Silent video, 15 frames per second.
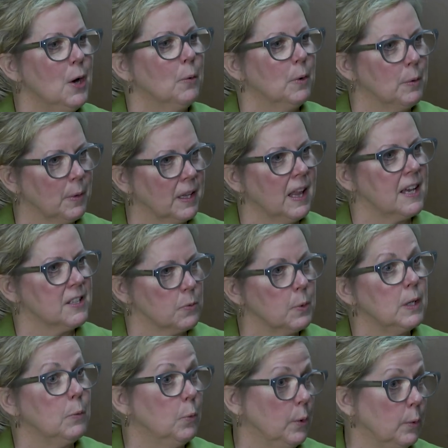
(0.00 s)
we realized
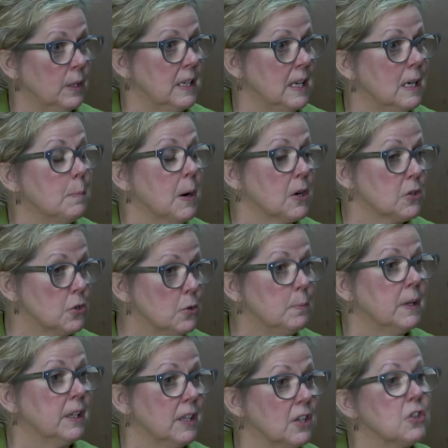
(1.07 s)
we would need about two
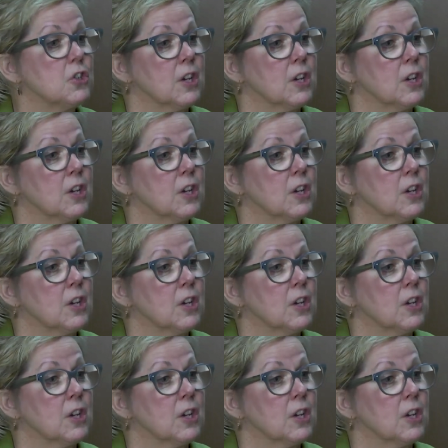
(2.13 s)
million